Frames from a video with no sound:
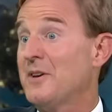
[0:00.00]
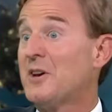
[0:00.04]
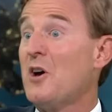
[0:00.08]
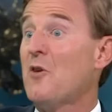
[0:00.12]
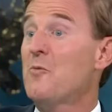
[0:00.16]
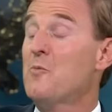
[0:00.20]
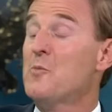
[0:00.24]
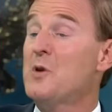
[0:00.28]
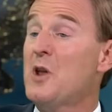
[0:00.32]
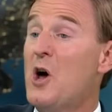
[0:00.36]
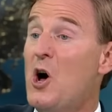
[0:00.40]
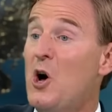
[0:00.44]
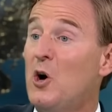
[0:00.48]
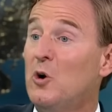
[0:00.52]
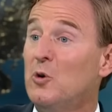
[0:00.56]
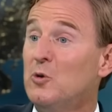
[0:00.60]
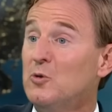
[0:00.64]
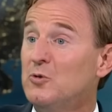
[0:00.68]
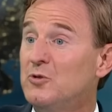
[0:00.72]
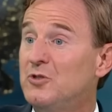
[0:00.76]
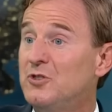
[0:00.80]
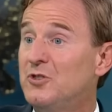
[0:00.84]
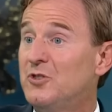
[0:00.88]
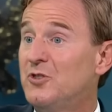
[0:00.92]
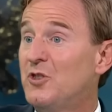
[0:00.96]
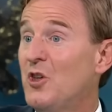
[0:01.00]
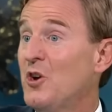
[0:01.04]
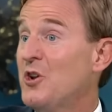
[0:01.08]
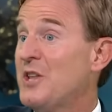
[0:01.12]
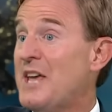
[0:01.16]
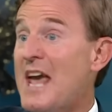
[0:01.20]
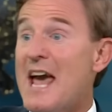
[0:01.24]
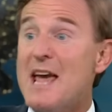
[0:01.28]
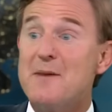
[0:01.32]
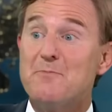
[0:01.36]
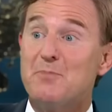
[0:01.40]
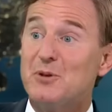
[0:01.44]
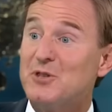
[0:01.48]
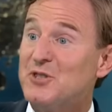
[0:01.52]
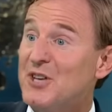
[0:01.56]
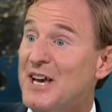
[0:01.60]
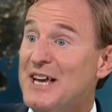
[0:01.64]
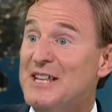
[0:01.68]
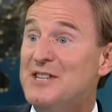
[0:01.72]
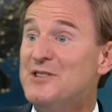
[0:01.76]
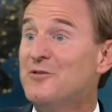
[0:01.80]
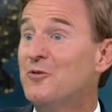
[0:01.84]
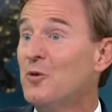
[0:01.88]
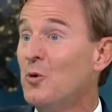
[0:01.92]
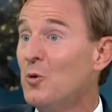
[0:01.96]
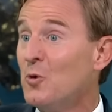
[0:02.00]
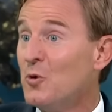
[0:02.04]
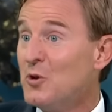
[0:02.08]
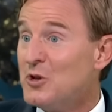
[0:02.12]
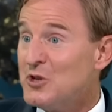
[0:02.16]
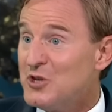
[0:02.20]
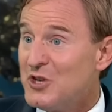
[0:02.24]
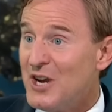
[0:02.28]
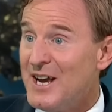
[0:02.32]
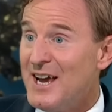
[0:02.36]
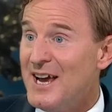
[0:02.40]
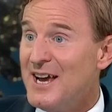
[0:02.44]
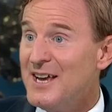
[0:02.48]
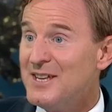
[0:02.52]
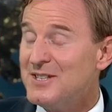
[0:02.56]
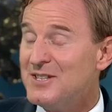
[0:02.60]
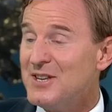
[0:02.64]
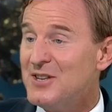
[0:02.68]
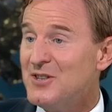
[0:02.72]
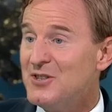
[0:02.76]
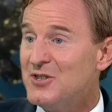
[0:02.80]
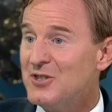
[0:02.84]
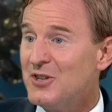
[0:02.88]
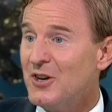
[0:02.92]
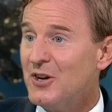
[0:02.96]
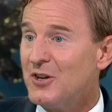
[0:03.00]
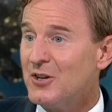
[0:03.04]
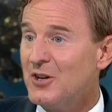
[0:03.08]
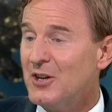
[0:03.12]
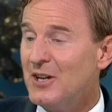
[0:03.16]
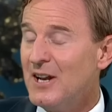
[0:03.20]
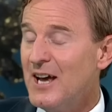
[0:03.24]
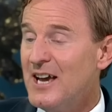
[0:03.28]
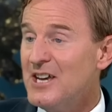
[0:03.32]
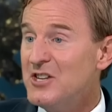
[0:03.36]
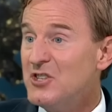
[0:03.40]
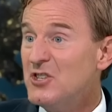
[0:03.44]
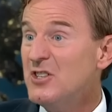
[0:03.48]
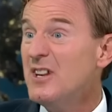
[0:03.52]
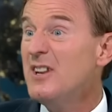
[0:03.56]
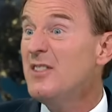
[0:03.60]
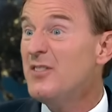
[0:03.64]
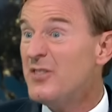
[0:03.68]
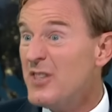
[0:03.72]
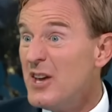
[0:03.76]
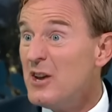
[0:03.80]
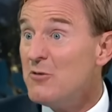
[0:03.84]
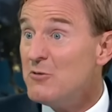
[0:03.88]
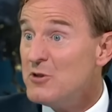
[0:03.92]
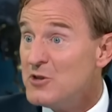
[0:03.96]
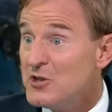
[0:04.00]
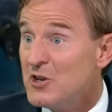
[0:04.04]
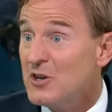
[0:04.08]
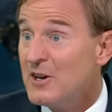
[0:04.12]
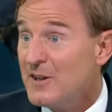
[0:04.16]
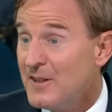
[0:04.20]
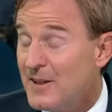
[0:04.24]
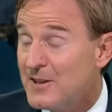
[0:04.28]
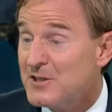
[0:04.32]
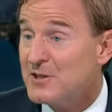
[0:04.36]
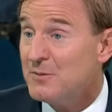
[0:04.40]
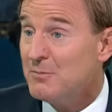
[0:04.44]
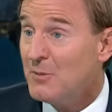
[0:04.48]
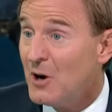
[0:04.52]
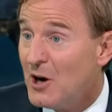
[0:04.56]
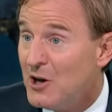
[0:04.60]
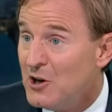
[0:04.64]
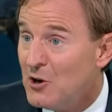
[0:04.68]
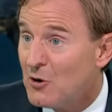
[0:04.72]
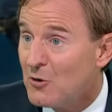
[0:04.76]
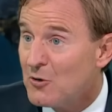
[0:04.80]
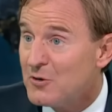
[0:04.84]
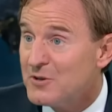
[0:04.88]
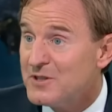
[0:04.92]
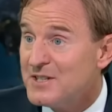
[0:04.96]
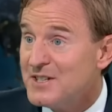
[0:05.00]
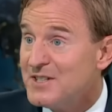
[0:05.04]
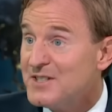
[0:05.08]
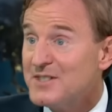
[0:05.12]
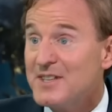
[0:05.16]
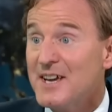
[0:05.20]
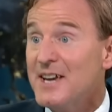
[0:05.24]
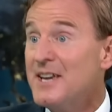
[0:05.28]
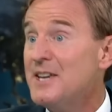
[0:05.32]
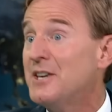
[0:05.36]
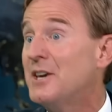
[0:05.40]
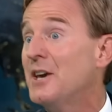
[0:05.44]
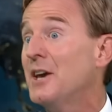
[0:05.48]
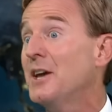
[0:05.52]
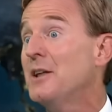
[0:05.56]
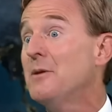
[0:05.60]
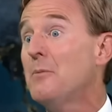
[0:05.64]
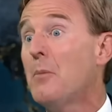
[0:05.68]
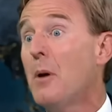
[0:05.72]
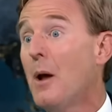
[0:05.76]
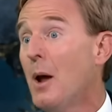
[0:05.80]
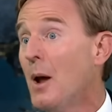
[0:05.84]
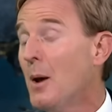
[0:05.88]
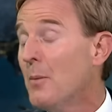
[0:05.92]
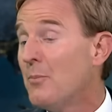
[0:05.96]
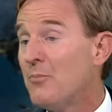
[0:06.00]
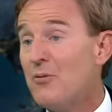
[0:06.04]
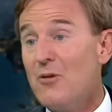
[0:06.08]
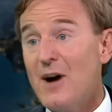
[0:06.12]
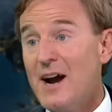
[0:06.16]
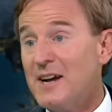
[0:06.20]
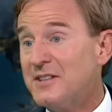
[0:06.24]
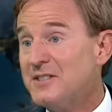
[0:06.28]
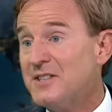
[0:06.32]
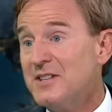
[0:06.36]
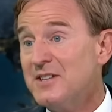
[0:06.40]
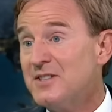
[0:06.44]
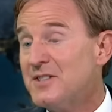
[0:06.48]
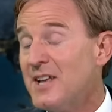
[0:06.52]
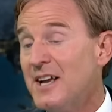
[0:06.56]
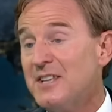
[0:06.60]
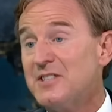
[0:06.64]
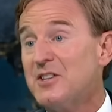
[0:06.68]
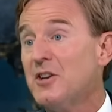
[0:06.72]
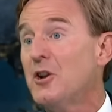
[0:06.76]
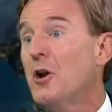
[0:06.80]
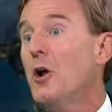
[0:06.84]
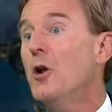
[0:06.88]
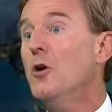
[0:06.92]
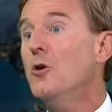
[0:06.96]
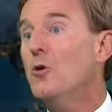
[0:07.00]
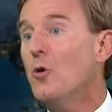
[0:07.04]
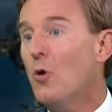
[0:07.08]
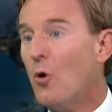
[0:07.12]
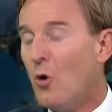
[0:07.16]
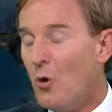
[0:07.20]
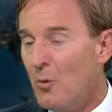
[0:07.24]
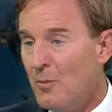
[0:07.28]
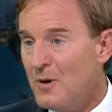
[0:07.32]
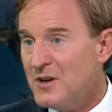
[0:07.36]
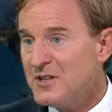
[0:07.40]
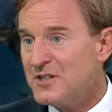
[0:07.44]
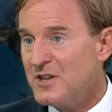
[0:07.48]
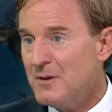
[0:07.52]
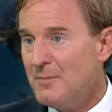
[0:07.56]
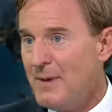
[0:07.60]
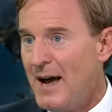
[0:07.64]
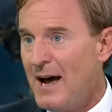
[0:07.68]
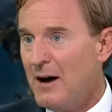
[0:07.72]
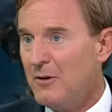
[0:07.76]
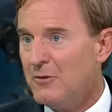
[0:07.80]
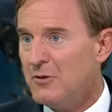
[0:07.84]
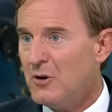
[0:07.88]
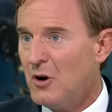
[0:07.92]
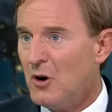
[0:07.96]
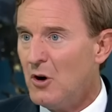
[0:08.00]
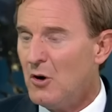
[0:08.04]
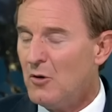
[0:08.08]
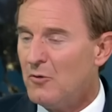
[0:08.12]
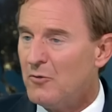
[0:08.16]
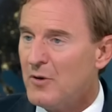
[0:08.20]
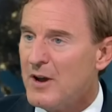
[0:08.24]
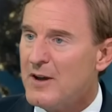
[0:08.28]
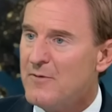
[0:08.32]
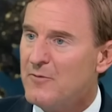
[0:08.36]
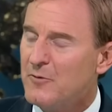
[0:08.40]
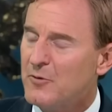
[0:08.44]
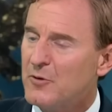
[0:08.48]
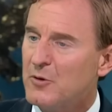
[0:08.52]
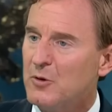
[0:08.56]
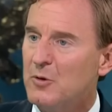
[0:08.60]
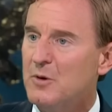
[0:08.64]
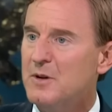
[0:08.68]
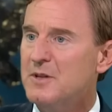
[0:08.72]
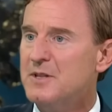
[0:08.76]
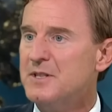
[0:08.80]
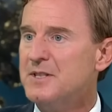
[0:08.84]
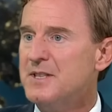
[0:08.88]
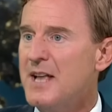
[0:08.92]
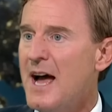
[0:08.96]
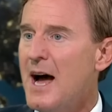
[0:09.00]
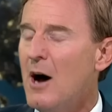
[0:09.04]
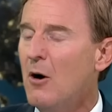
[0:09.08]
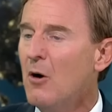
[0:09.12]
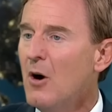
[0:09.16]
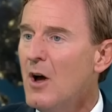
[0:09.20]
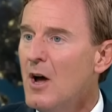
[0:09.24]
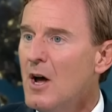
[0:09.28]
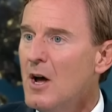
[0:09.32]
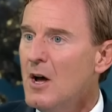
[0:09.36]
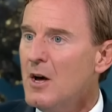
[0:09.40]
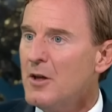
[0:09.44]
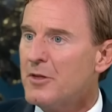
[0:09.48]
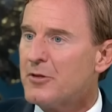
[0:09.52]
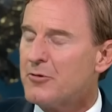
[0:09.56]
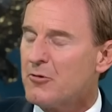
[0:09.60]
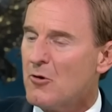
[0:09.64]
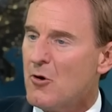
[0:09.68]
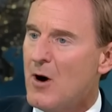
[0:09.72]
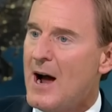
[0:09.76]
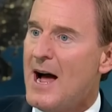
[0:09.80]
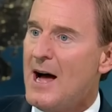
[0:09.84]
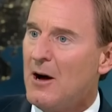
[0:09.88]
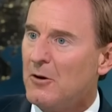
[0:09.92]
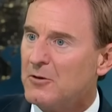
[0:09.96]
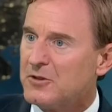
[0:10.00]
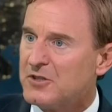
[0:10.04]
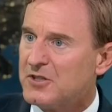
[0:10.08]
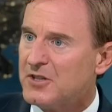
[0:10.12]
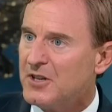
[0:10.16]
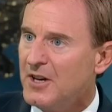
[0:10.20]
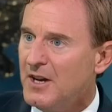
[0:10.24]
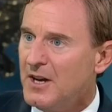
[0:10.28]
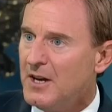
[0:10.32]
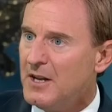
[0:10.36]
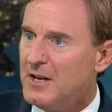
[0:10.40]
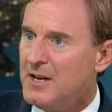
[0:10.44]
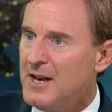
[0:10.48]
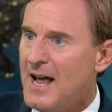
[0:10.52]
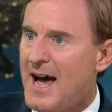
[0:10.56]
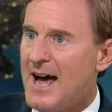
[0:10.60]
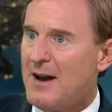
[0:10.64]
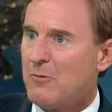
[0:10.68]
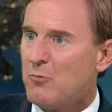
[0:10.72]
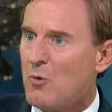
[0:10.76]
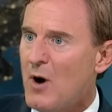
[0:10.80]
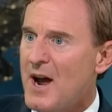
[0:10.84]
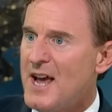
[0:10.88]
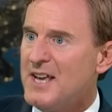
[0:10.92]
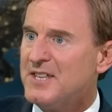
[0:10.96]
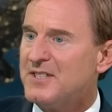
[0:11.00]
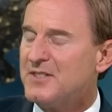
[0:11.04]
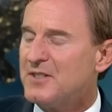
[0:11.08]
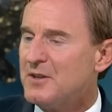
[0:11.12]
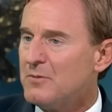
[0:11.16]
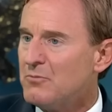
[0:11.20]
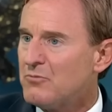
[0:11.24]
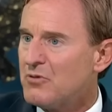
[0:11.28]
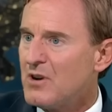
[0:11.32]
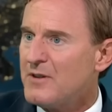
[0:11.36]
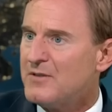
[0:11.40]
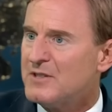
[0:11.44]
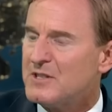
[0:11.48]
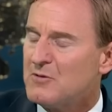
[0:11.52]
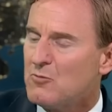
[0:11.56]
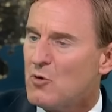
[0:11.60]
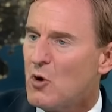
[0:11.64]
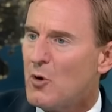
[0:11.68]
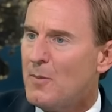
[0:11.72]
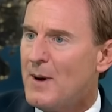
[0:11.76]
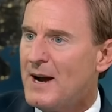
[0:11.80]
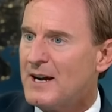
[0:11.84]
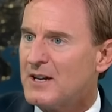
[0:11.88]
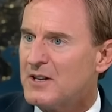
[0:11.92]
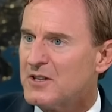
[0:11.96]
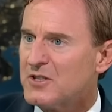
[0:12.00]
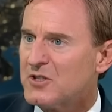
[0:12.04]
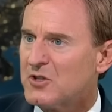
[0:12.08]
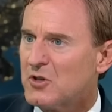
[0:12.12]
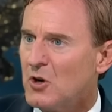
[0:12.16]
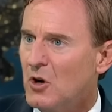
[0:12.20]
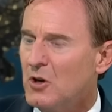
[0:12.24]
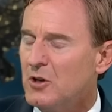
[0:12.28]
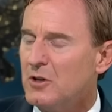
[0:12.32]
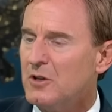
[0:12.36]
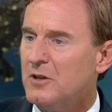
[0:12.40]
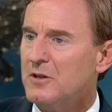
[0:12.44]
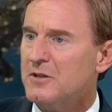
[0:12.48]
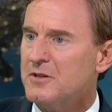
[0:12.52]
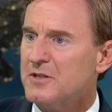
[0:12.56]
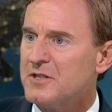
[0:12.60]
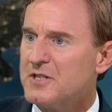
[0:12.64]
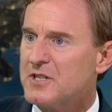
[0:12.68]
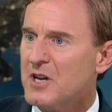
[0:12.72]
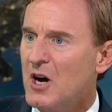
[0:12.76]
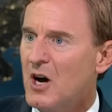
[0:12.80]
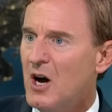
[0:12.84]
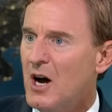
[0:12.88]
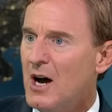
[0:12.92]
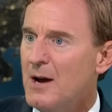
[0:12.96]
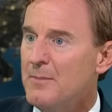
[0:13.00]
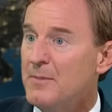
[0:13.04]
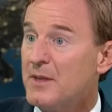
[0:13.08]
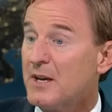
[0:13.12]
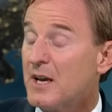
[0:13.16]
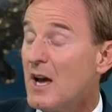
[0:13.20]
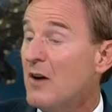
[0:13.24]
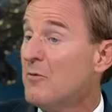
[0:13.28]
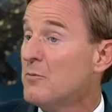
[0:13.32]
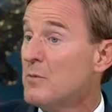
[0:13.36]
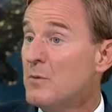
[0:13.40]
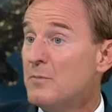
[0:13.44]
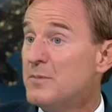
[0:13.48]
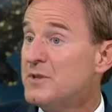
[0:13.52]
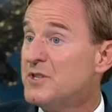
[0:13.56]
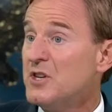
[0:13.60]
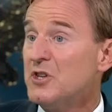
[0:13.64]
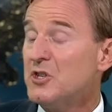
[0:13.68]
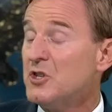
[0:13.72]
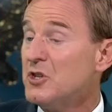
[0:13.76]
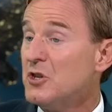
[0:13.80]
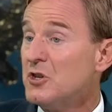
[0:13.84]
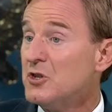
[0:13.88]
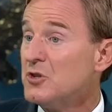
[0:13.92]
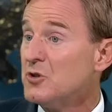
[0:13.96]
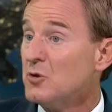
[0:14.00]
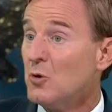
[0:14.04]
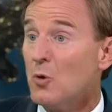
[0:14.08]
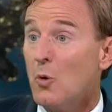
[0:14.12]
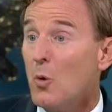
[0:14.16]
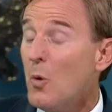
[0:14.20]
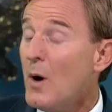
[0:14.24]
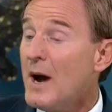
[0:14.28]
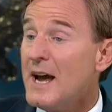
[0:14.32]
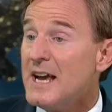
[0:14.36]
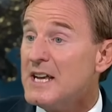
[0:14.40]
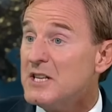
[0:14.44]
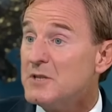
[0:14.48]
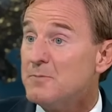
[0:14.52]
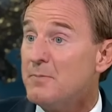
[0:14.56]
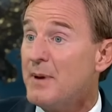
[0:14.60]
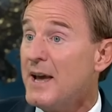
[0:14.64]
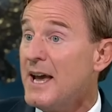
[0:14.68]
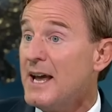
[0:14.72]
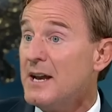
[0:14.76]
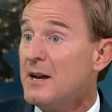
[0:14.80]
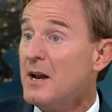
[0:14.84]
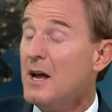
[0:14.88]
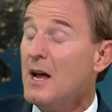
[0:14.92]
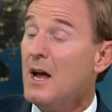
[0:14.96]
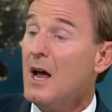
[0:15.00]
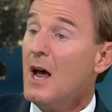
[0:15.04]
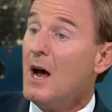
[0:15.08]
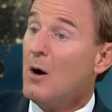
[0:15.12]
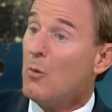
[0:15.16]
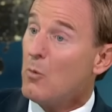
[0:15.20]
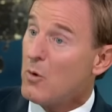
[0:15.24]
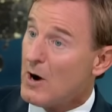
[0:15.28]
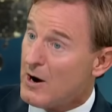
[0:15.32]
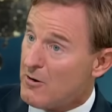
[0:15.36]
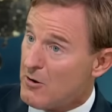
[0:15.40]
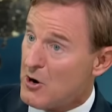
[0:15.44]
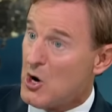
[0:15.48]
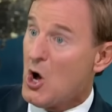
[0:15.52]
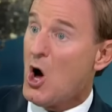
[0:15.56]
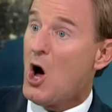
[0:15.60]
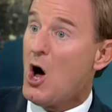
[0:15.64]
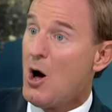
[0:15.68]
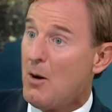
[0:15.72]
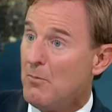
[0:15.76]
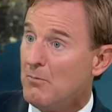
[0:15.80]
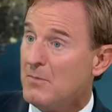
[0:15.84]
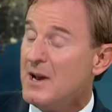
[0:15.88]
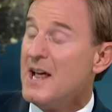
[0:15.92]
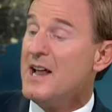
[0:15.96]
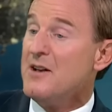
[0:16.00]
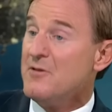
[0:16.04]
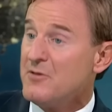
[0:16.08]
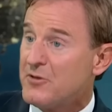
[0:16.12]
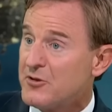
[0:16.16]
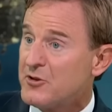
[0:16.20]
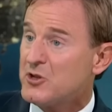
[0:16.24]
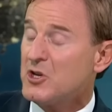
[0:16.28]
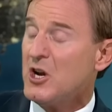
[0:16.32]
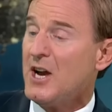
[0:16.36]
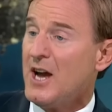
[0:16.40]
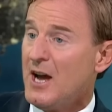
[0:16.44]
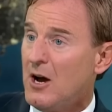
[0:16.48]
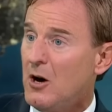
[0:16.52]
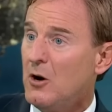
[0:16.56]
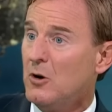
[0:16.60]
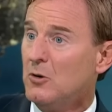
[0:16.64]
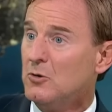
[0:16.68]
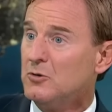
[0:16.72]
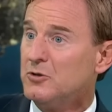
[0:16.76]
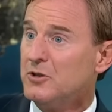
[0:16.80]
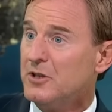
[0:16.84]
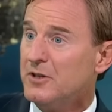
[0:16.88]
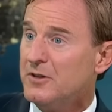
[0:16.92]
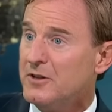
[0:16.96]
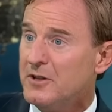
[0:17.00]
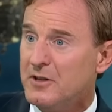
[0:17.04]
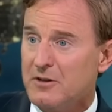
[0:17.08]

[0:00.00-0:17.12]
the government holds 38% of all the shares in circulation. In theory, Julie, that's a minority stake. In practice, that's an enormous amount of influence. Now, throughout Nat West and previously Royal Bank of Scotland's time, the government position has always been we're an arm length shareholder,